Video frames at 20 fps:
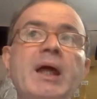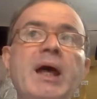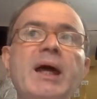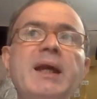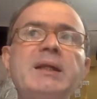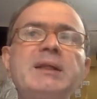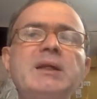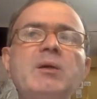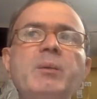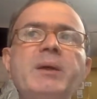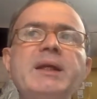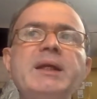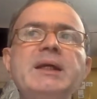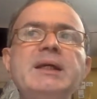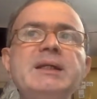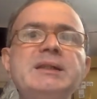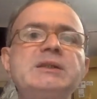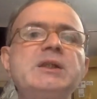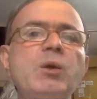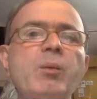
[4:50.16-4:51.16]
Another very
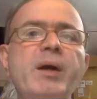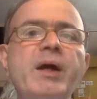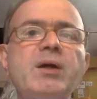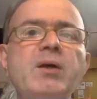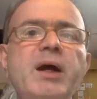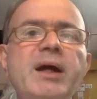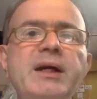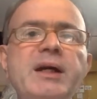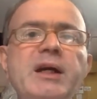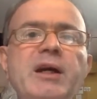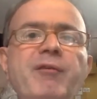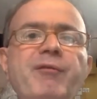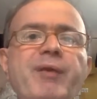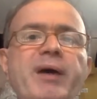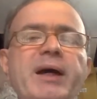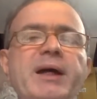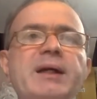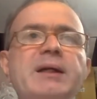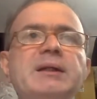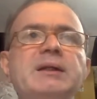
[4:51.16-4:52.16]
easy way to
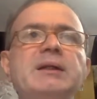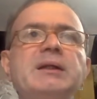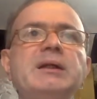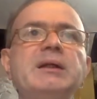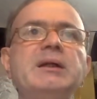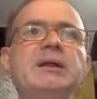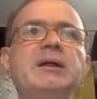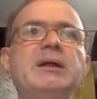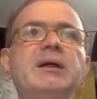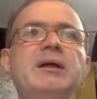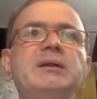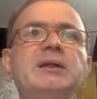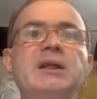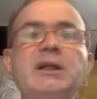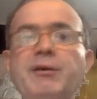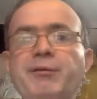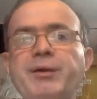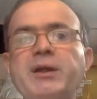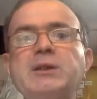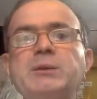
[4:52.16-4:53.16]
identify the
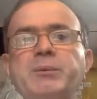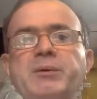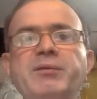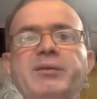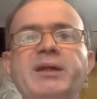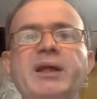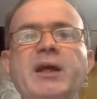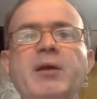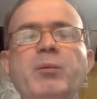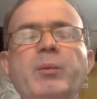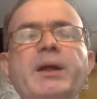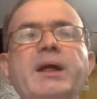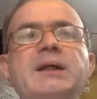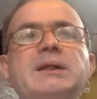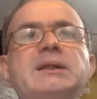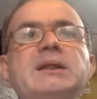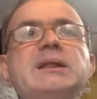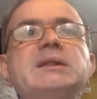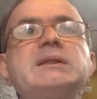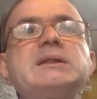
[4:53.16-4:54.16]
difference between envy and
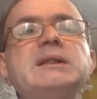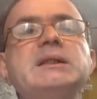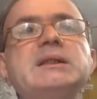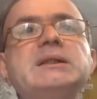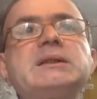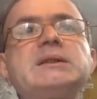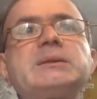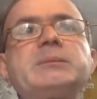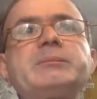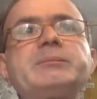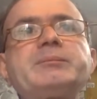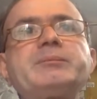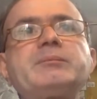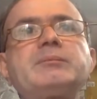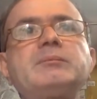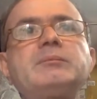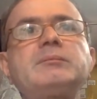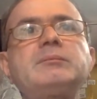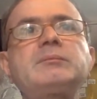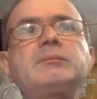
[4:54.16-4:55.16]
jealousy is,
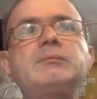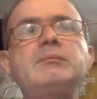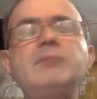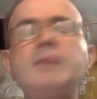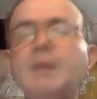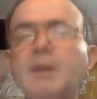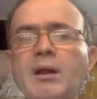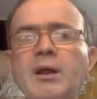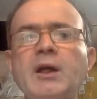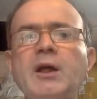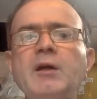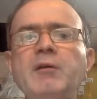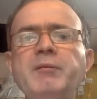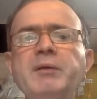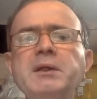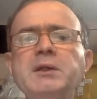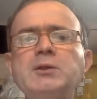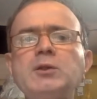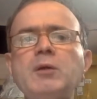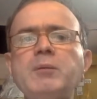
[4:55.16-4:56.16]
envy
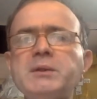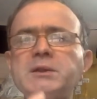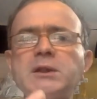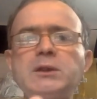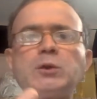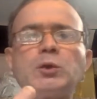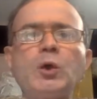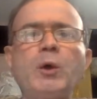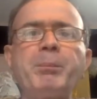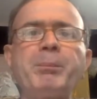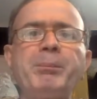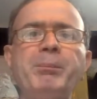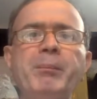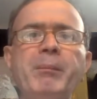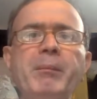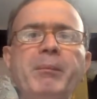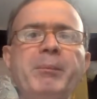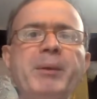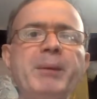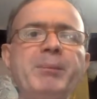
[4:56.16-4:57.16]
is always a two
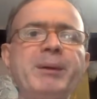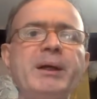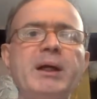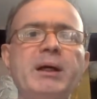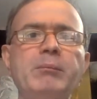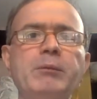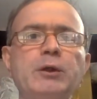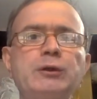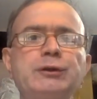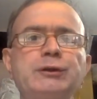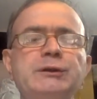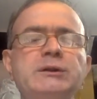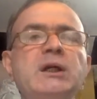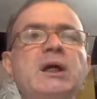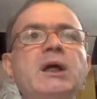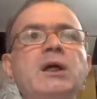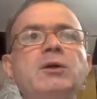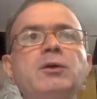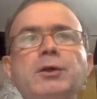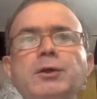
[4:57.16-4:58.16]
people emotion.
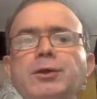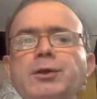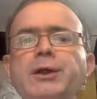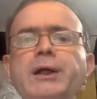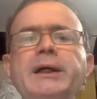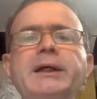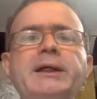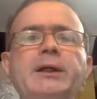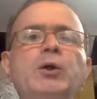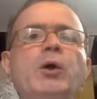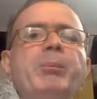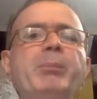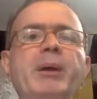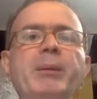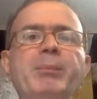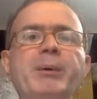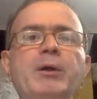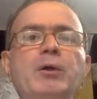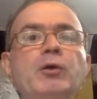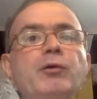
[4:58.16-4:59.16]
You know, you need two
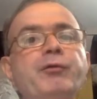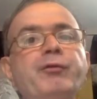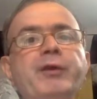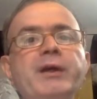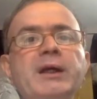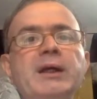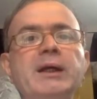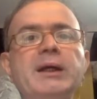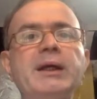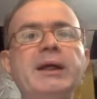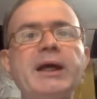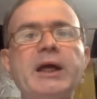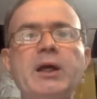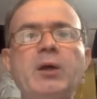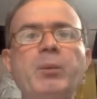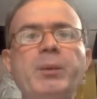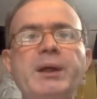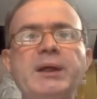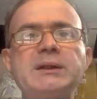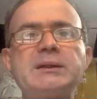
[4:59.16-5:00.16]
people to feel
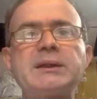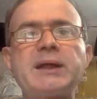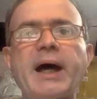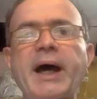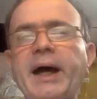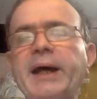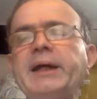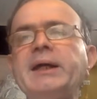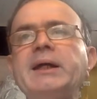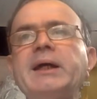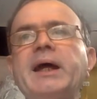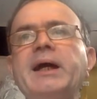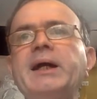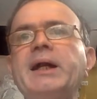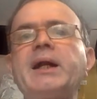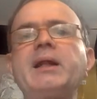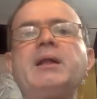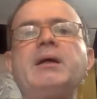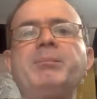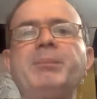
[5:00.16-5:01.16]
envious. I and
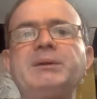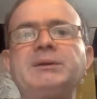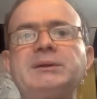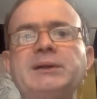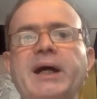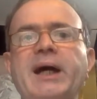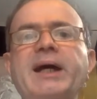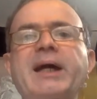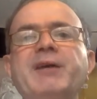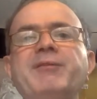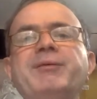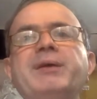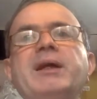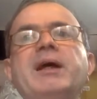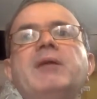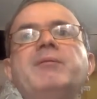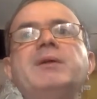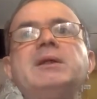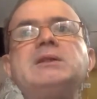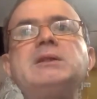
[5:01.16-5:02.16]
another person. I can feel
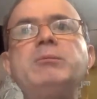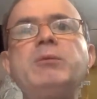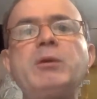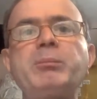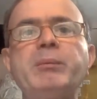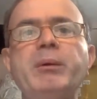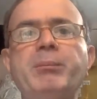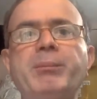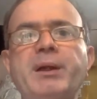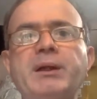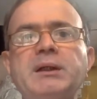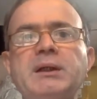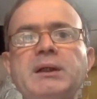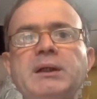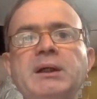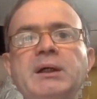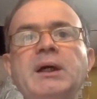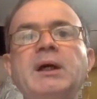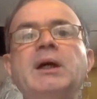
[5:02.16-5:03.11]
envious about my brother.